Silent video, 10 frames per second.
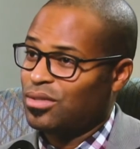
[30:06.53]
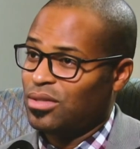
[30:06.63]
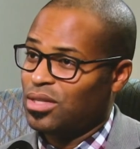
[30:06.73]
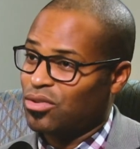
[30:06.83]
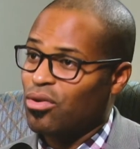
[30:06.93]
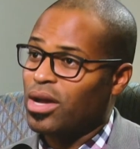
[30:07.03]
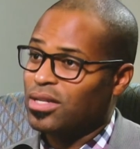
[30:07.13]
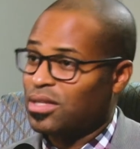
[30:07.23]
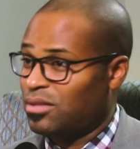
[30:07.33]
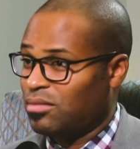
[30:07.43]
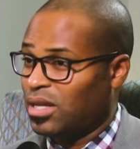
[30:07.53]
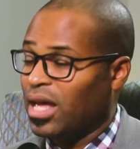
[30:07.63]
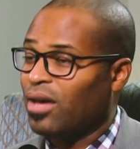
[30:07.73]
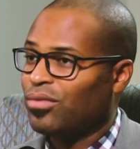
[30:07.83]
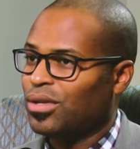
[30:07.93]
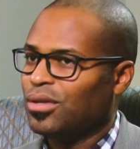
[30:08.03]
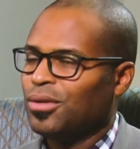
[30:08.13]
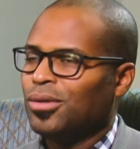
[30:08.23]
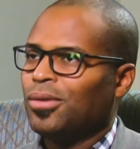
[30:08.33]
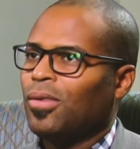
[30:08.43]
Christ and heaven.
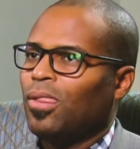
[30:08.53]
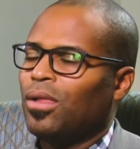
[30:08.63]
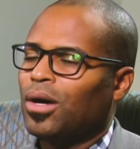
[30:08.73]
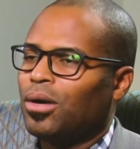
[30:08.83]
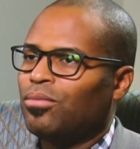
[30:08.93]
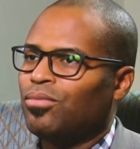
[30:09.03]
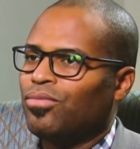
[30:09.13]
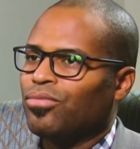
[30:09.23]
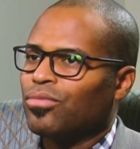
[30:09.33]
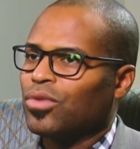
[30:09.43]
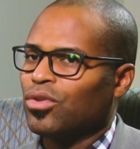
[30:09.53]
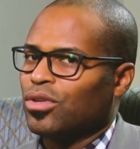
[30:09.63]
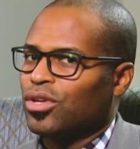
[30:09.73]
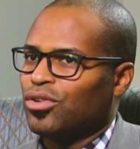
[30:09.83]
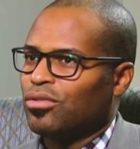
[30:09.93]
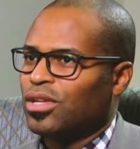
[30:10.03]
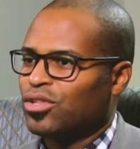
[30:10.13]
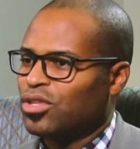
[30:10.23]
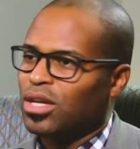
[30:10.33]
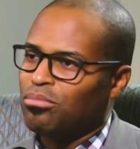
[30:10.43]
You know, there's
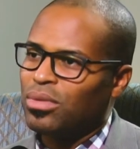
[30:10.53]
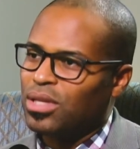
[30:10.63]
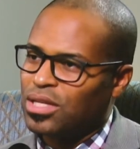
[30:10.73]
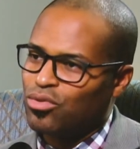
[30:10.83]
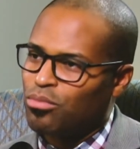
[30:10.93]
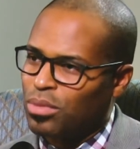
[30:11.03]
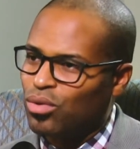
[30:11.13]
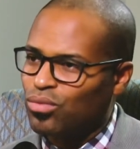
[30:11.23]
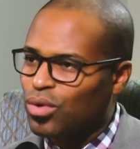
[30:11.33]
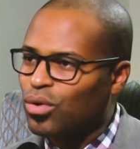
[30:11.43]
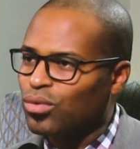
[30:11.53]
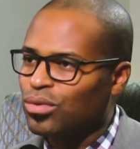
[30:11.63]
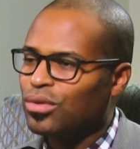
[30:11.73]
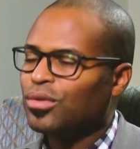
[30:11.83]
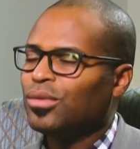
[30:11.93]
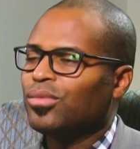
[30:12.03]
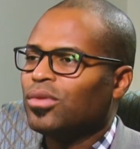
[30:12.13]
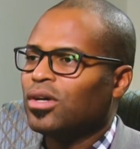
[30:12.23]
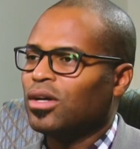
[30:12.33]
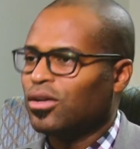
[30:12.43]
no middle road,
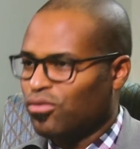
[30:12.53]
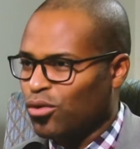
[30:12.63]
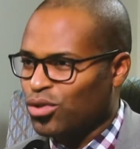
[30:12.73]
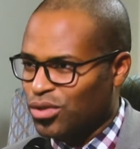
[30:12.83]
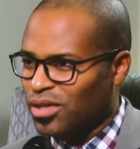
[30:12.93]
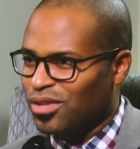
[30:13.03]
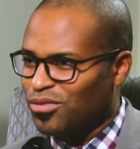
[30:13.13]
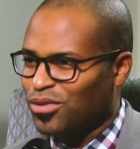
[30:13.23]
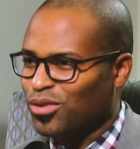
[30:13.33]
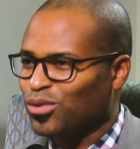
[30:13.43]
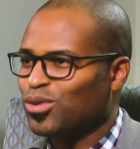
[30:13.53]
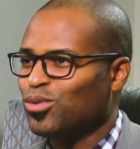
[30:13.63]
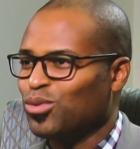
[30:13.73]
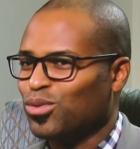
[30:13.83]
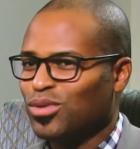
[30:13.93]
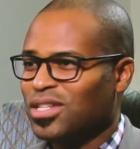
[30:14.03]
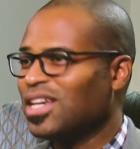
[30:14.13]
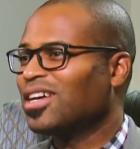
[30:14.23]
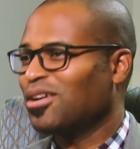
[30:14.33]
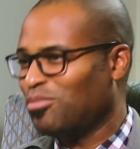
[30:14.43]
unfortunately, for those who
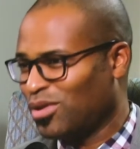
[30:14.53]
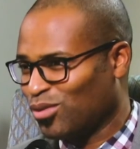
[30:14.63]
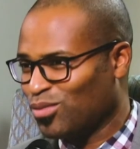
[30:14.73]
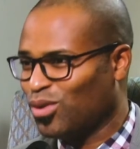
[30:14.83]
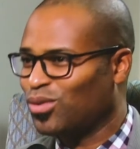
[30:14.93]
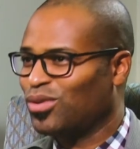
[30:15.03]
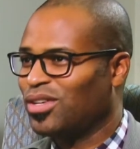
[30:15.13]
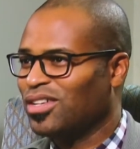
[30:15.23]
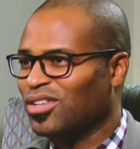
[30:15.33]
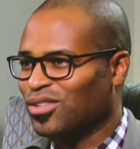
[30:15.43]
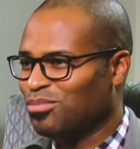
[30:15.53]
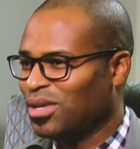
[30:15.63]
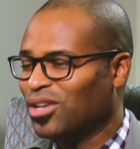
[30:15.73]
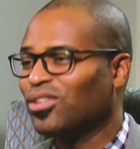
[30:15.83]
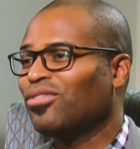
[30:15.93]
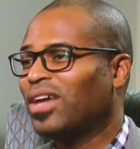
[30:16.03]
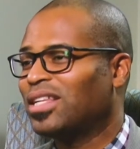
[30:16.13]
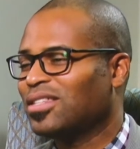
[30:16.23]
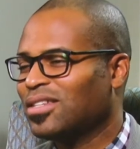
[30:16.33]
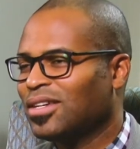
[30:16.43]
seek a middle road. You know, being on the
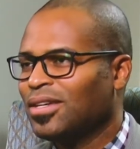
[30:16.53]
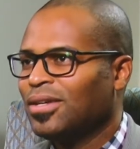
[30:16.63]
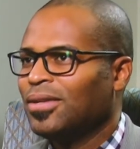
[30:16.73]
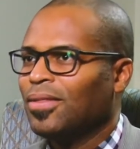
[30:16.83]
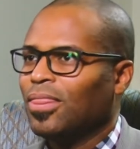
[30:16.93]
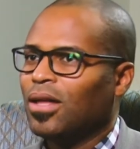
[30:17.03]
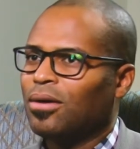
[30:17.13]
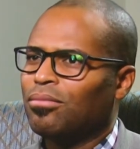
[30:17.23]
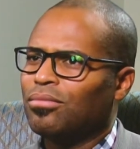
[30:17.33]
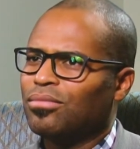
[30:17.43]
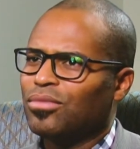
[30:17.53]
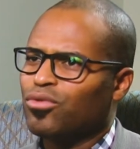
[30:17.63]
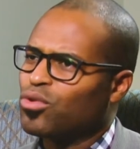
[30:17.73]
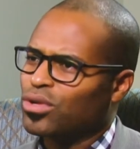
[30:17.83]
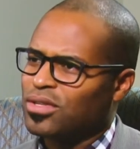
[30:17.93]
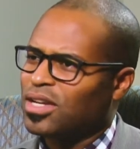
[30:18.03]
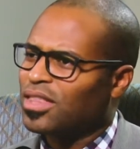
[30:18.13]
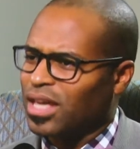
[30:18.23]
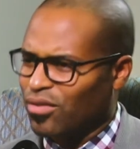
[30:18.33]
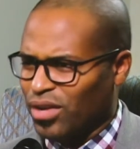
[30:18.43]
fence. Of course,
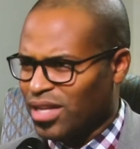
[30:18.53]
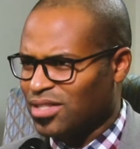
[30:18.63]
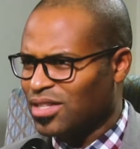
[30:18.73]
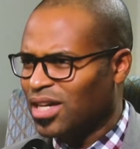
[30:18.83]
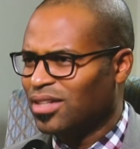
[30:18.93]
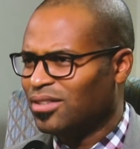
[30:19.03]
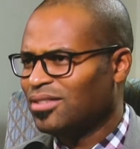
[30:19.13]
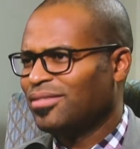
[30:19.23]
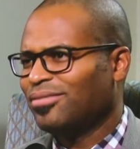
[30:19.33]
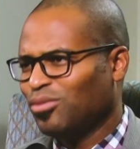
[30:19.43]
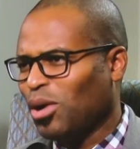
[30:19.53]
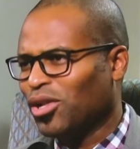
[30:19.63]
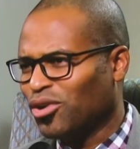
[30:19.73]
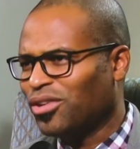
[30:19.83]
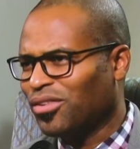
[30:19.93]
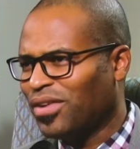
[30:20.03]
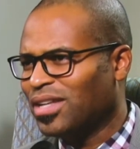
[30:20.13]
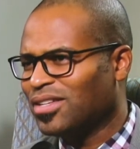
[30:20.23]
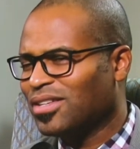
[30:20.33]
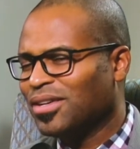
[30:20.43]
nothing ever gets done while you're on the
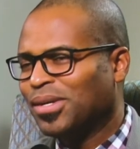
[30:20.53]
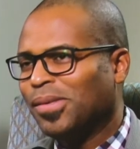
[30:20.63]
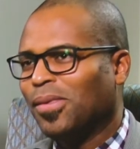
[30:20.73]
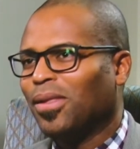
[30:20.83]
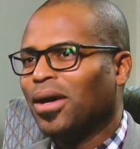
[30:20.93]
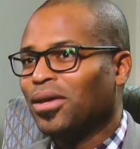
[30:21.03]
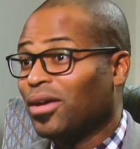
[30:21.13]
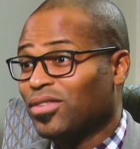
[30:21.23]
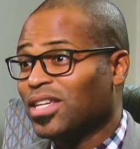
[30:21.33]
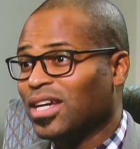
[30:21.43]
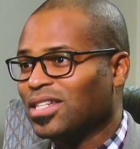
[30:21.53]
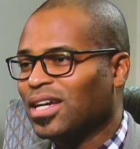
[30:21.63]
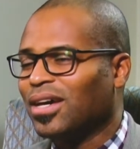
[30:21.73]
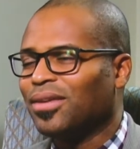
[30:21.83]
fence. You have to take a side.